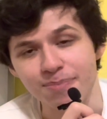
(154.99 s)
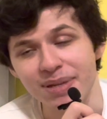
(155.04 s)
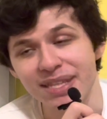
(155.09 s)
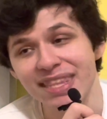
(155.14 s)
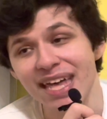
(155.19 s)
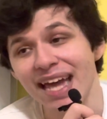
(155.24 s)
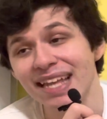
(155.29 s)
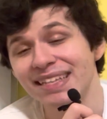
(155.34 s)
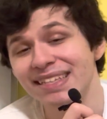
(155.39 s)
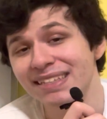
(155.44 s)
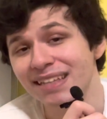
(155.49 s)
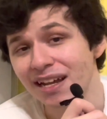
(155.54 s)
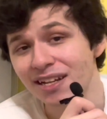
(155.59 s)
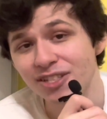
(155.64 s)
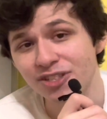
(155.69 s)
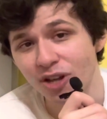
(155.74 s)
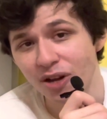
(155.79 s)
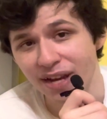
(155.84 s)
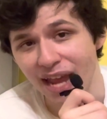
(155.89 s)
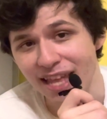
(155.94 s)
But that
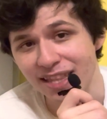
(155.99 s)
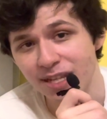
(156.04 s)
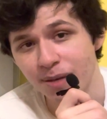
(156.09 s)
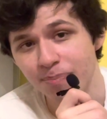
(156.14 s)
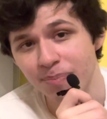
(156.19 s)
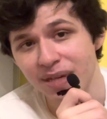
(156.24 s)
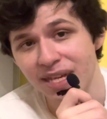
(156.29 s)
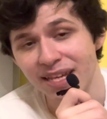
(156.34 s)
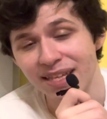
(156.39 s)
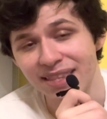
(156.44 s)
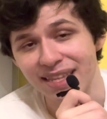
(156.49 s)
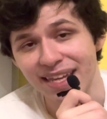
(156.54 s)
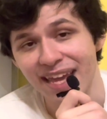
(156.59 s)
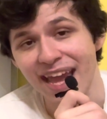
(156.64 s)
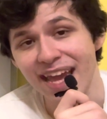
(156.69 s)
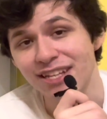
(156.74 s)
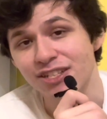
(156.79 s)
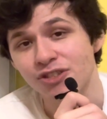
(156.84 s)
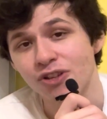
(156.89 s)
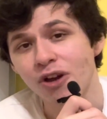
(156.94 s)
does not end up being the case.